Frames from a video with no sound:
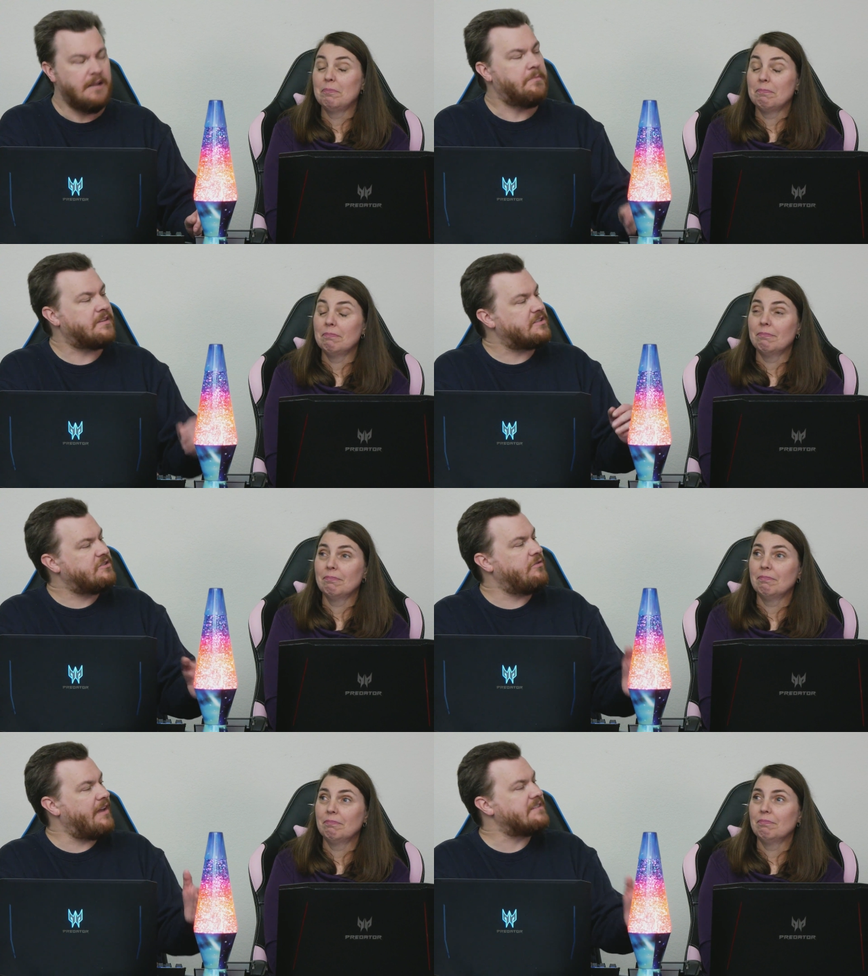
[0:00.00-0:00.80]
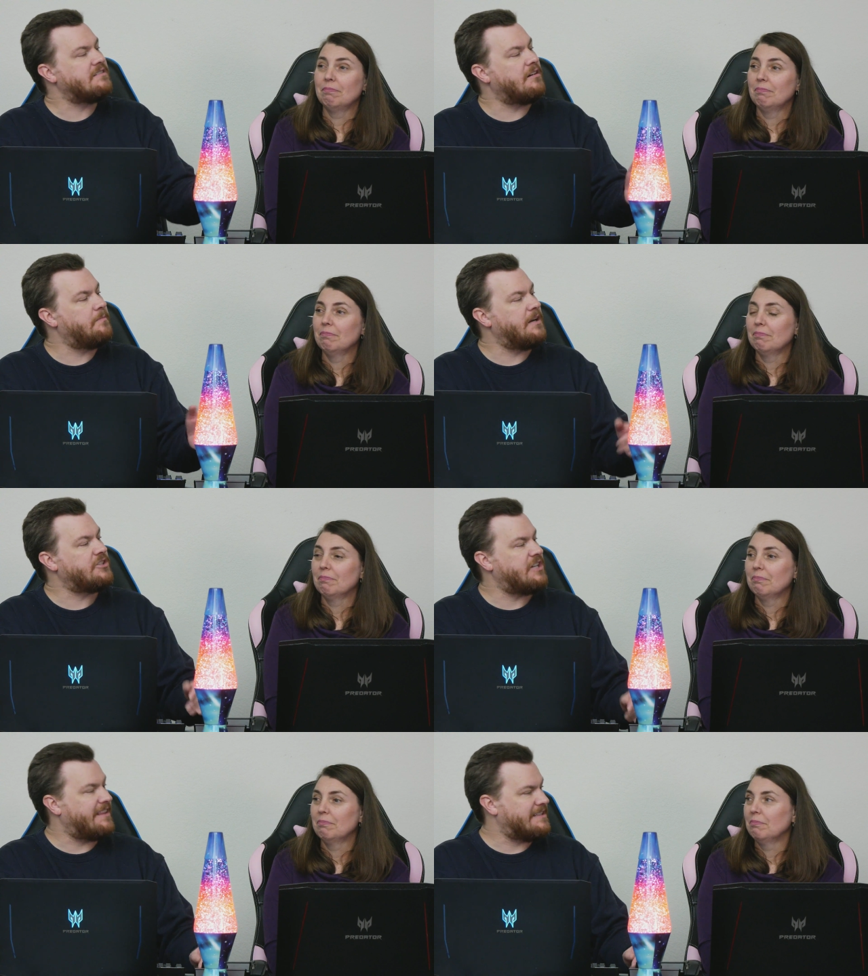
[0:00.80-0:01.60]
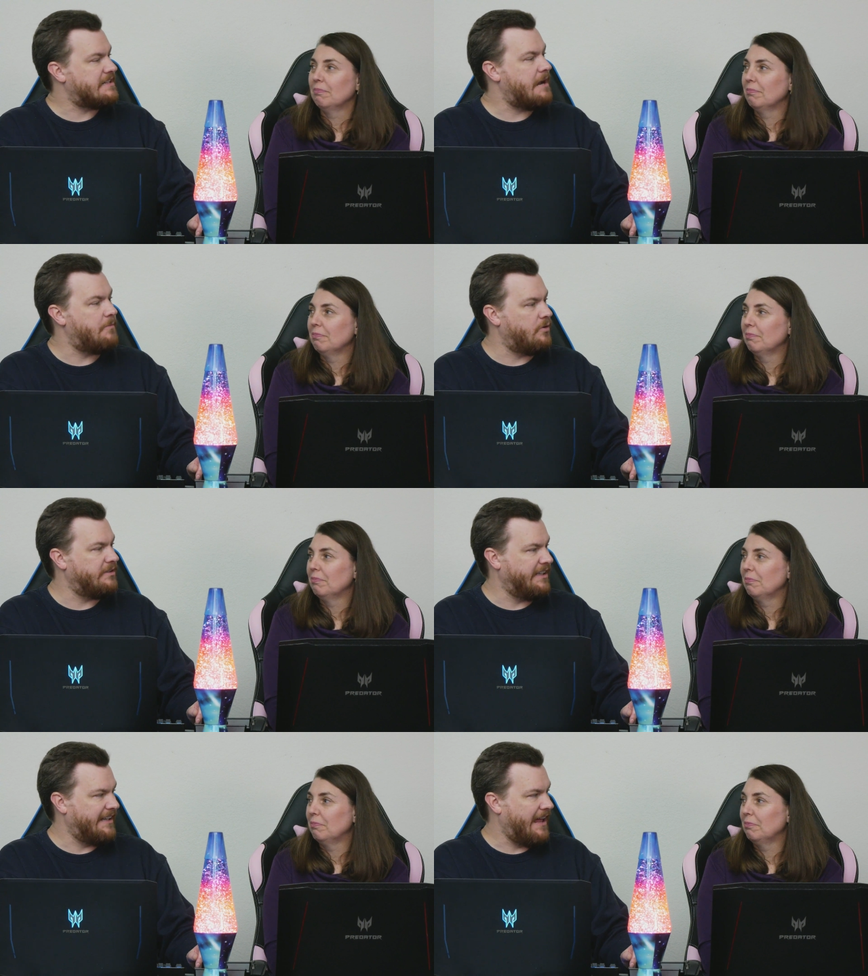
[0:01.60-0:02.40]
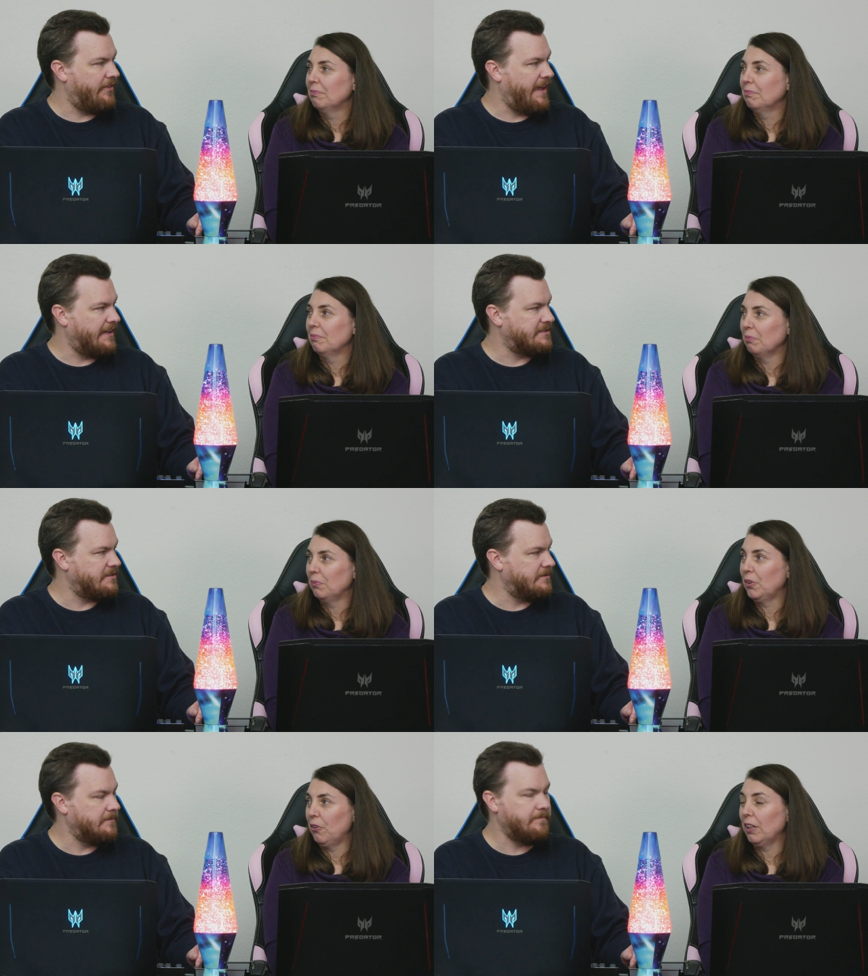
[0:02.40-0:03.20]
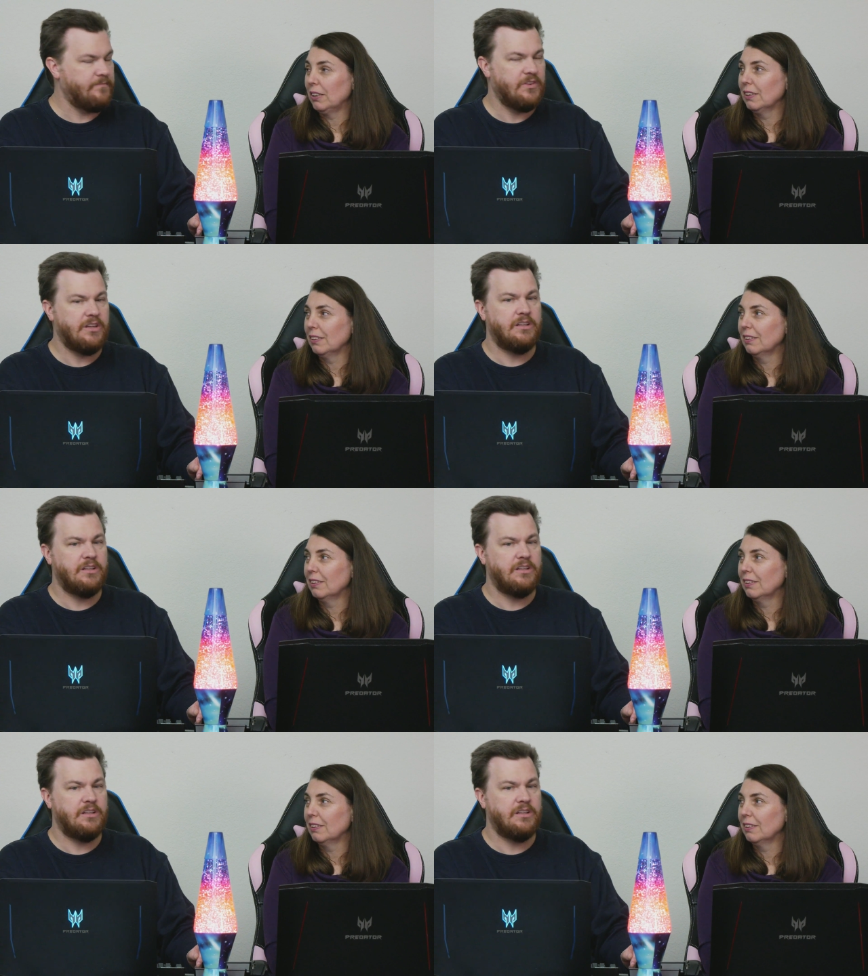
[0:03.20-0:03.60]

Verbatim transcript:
Speaker 1: But the $2,000 budget at the time only allowed that. Correct.